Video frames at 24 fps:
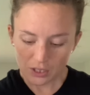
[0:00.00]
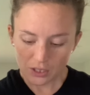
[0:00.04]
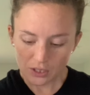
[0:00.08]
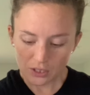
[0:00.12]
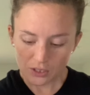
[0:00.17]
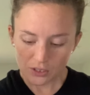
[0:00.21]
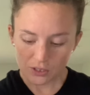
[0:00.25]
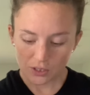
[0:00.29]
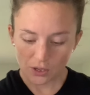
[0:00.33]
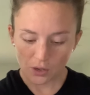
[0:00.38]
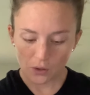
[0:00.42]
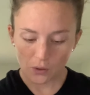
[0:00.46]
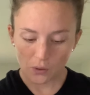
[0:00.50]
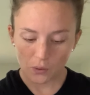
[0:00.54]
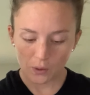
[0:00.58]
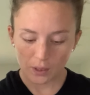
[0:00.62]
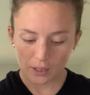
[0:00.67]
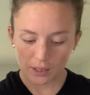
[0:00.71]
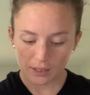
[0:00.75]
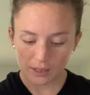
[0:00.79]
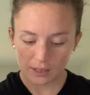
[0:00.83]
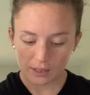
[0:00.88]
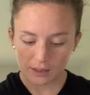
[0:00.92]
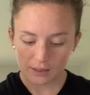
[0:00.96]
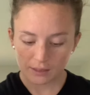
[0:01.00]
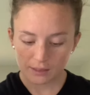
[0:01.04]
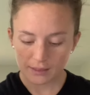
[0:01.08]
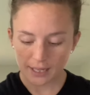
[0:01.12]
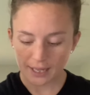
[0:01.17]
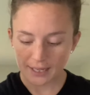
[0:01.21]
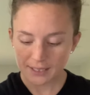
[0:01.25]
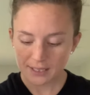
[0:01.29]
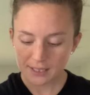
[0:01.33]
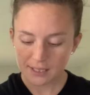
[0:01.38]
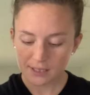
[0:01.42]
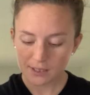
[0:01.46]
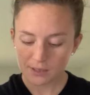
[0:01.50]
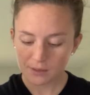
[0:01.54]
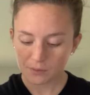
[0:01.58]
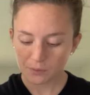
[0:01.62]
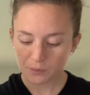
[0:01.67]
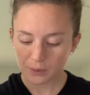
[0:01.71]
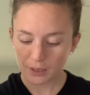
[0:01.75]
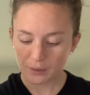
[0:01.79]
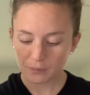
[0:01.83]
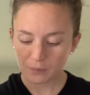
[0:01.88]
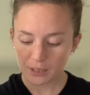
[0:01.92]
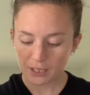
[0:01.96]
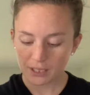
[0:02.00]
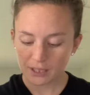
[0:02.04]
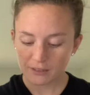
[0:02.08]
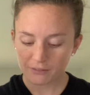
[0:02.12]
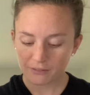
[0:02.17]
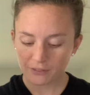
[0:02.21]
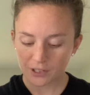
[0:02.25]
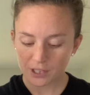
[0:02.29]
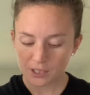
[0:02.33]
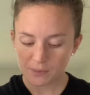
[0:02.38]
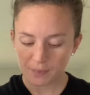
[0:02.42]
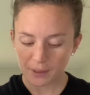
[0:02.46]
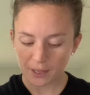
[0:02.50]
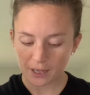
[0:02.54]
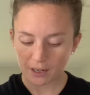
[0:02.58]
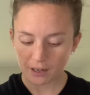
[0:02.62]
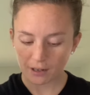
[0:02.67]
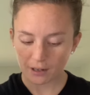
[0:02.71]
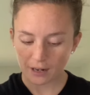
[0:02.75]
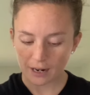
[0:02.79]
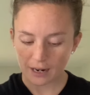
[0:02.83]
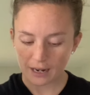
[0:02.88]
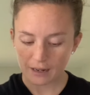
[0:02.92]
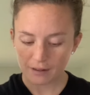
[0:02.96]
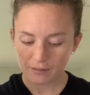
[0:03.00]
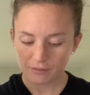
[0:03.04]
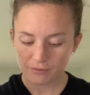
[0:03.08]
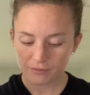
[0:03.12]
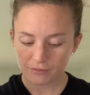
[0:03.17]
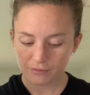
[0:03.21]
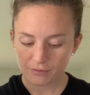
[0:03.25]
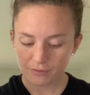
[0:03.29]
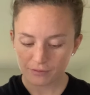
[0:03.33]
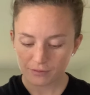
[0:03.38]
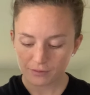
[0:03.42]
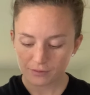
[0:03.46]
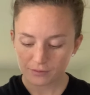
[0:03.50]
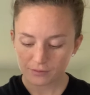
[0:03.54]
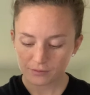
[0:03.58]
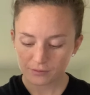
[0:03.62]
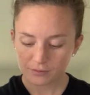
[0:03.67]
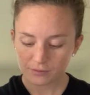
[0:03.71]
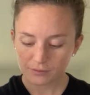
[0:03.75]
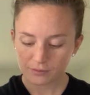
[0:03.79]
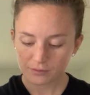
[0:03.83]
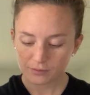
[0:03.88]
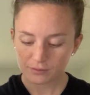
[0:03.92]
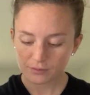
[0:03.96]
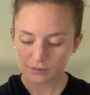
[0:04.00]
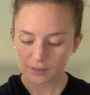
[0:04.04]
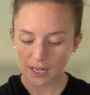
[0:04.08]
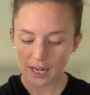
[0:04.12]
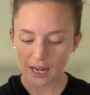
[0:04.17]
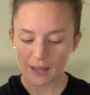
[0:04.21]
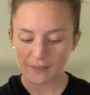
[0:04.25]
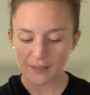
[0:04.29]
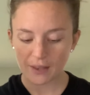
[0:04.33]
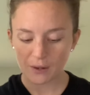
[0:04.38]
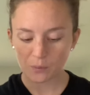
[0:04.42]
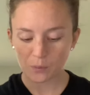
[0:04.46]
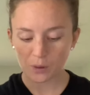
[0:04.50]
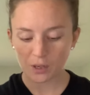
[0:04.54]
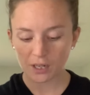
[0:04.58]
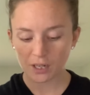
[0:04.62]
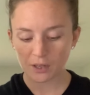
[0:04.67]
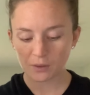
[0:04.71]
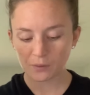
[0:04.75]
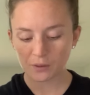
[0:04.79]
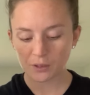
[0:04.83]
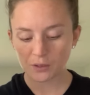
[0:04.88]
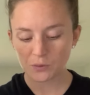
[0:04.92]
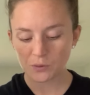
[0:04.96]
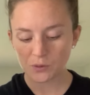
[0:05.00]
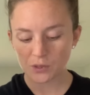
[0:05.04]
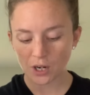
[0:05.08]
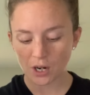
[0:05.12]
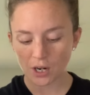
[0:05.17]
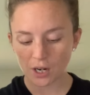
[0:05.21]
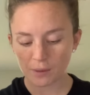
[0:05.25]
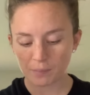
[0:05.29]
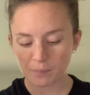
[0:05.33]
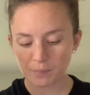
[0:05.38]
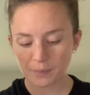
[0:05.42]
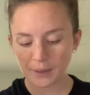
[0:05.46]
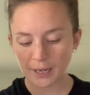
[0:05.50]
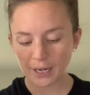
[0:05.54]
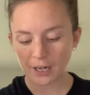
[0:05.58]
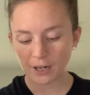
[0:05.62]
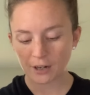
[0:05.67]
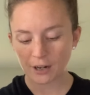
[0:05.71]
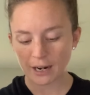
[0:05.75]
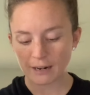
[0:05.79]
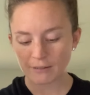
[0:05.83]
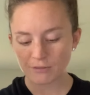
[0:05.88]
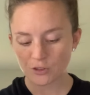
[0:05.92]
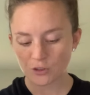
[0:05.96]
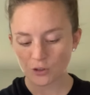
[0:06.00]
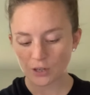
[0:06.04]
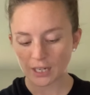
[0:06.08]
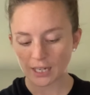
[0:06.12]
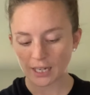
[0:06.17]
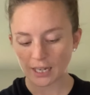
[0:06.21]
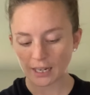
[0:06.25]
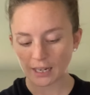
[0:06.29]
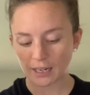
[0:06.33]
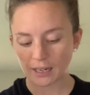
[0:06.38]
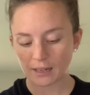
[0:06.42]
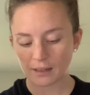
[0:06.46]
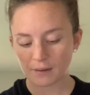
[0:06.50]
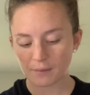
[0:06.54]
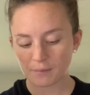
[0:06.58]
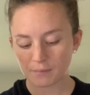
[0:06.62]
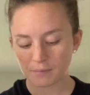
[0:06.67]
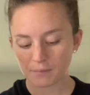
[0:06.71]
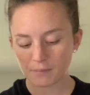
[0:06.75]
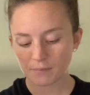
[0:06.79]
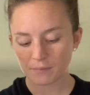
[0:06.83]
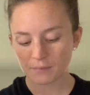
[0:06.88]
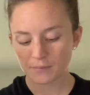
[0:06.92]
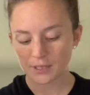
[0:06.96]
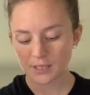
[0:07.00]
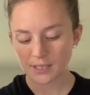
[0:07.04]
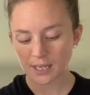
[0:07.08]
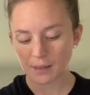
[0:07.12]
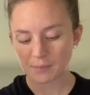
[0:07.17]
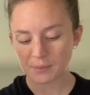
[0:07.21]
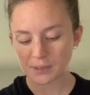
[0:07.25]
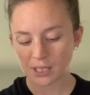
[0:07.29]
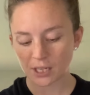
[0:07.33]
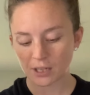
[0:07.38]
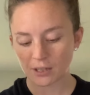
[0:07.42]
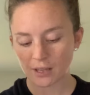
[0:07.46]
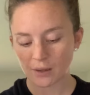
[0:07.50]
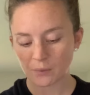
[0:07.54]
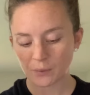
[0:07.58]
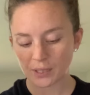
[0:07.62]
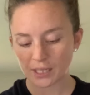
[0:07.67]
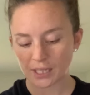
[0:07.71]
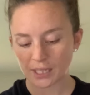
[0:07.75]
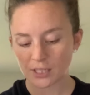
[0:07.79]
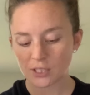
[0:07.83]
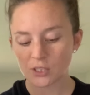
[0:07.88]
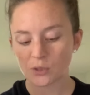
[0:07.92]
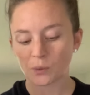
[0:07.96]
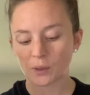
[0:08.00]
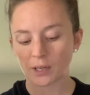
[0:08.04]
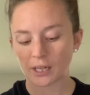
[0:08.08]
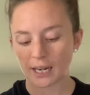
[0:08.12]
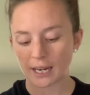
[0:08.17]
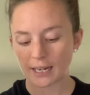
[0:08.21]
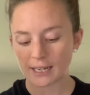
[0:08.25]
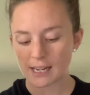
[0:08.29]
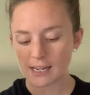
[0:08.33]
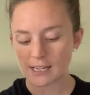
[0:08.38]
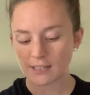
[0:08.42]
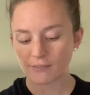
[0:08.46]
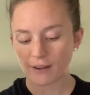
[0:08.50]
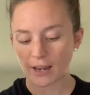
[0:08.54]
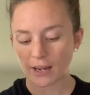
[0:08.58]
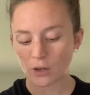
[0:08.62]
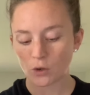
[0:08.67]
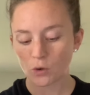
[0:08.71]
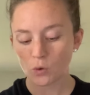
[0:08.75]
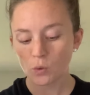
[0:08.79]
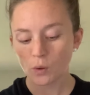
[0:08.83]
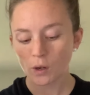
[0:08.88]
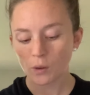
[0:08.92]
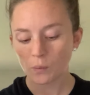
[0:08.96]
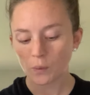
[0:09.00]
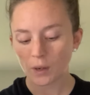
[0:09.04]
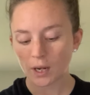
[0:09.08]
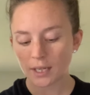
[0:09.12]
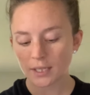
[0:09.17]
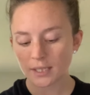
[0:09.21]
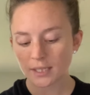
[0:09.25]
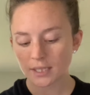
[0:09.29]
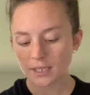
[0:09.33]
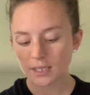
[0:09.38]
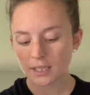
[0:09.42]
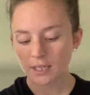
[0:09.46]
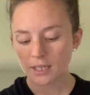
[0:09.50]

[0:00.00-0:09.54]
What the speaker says: So let's reread the first paragraph, and then we're going to use our paragraph shrinking steps here that we did. So we're going to identify who or what,